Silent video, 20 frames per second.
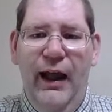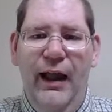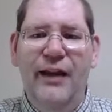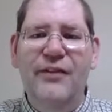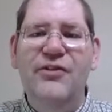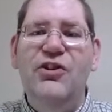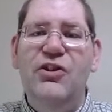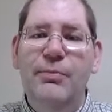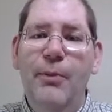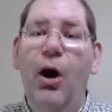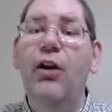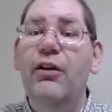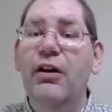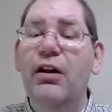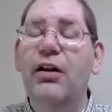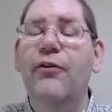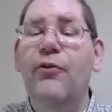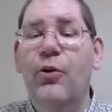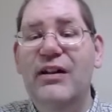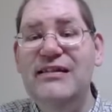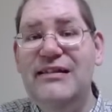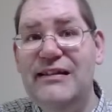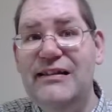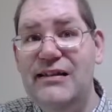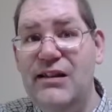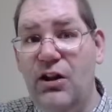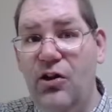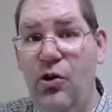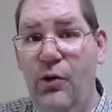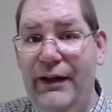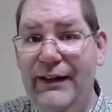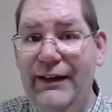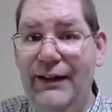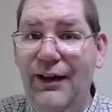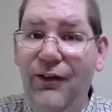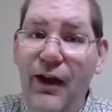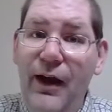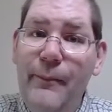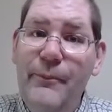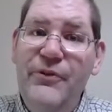Smaller, of course, is the coin
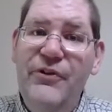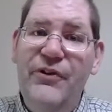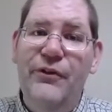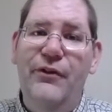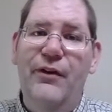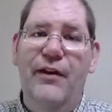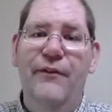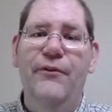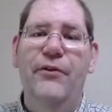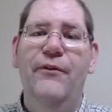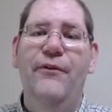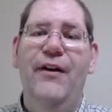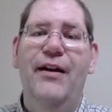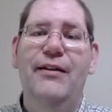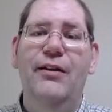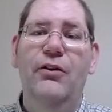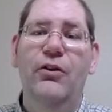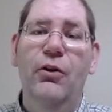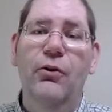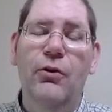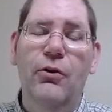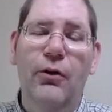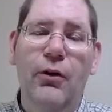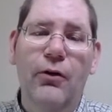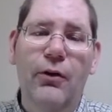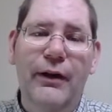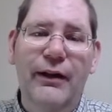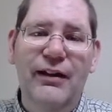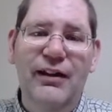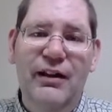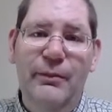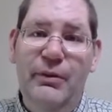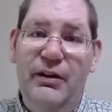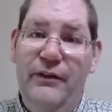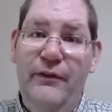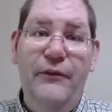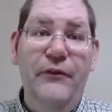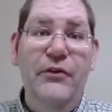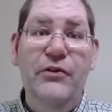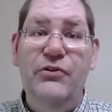clubs. If you find a local coin club, or
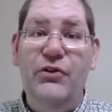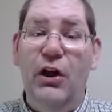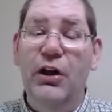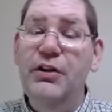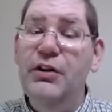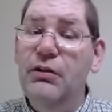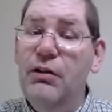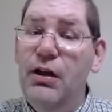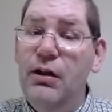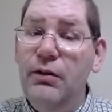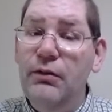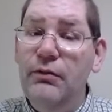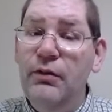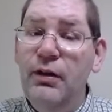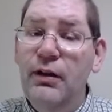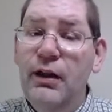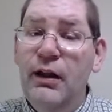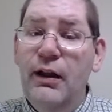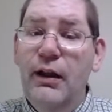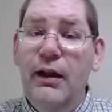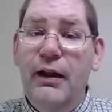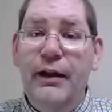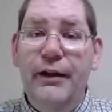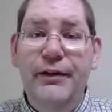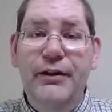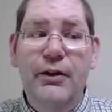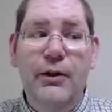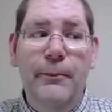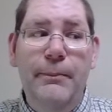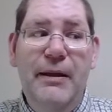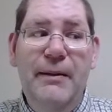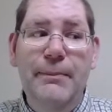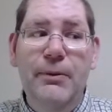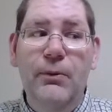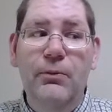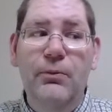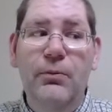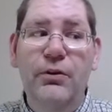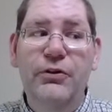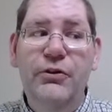even if you start your own,
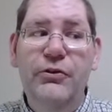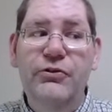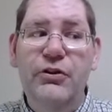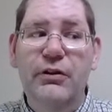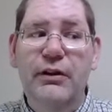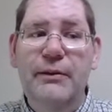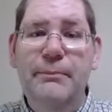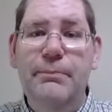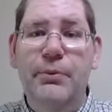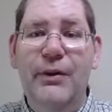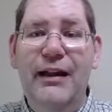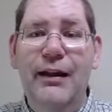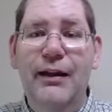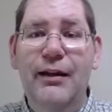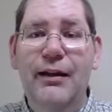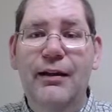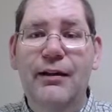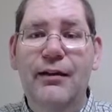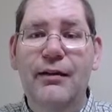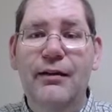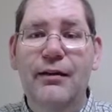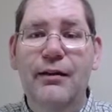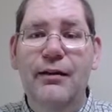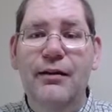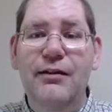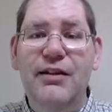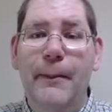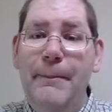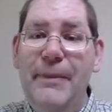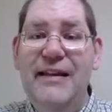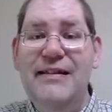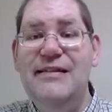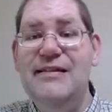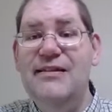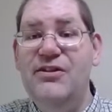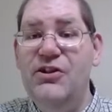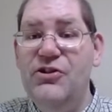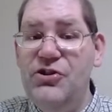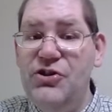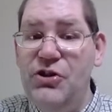people will usually bring some
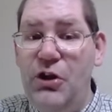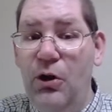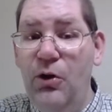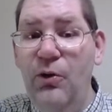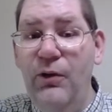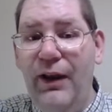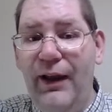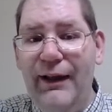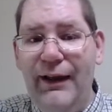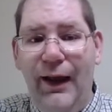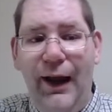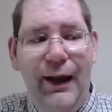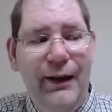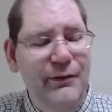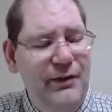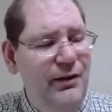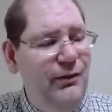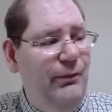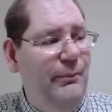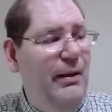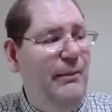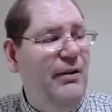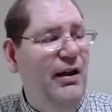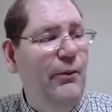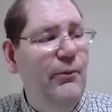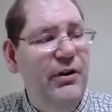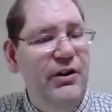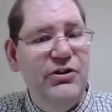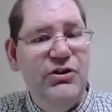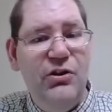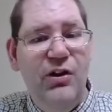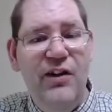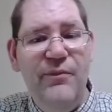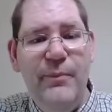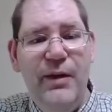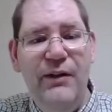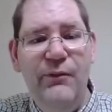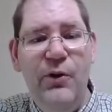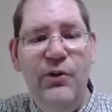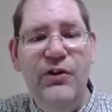pieces to show. Like maybe I want to show off
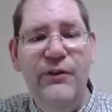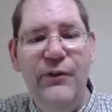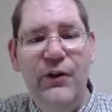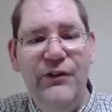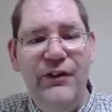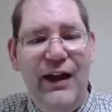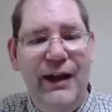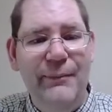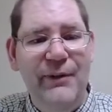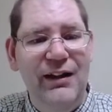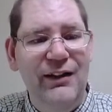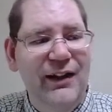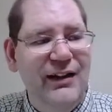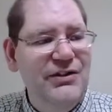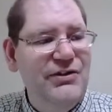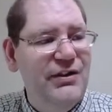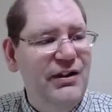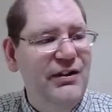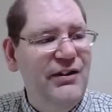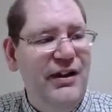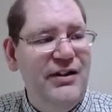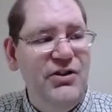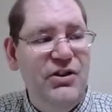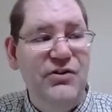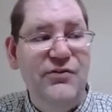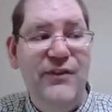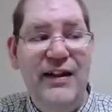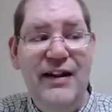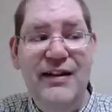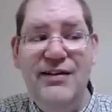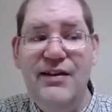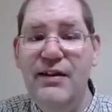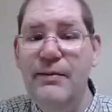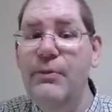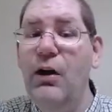my Roosevelt dime collection because I just finished the